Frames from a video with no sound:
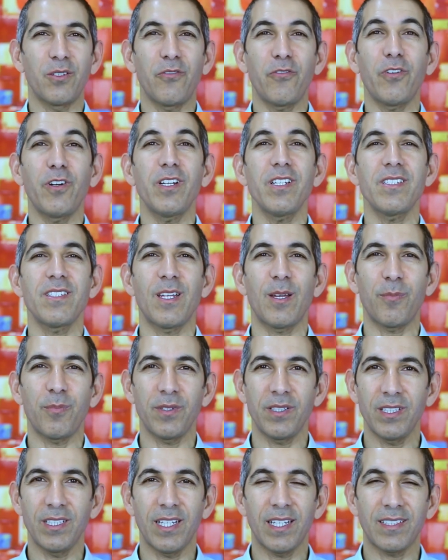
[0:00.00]
first step
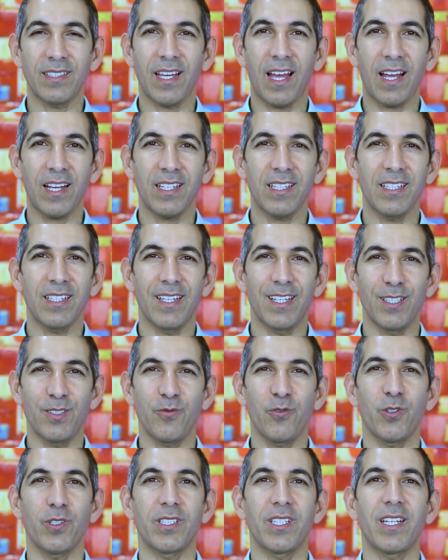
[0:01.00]
in the attack is
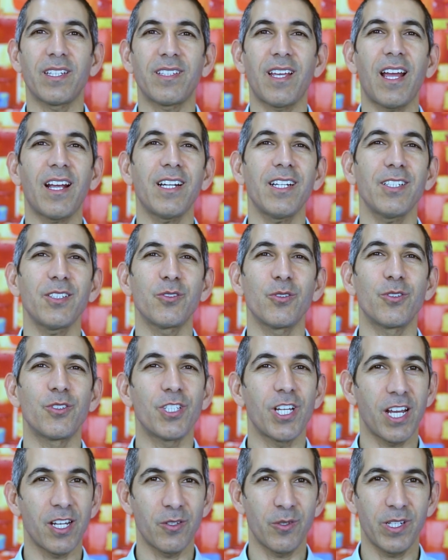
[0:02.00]
for the attacker to
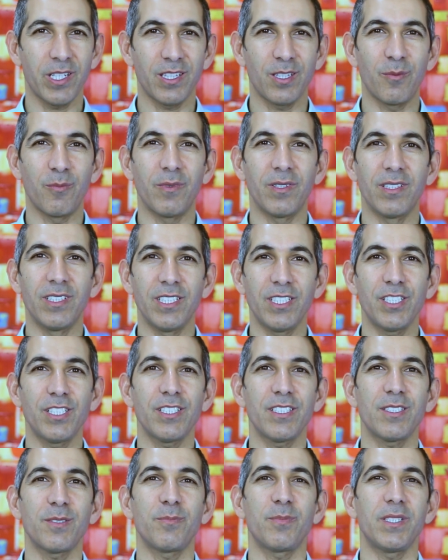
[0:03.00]
generate the
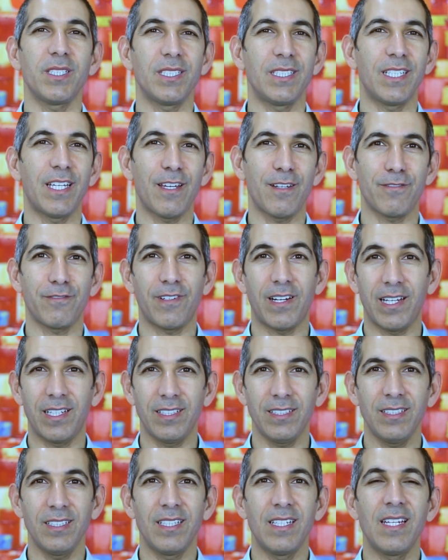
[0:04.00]
malicious PDF
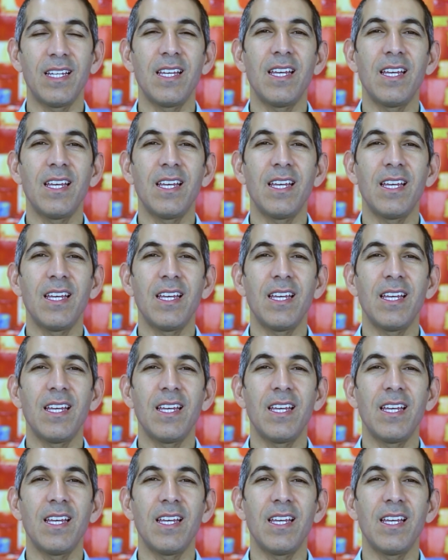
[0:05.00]
file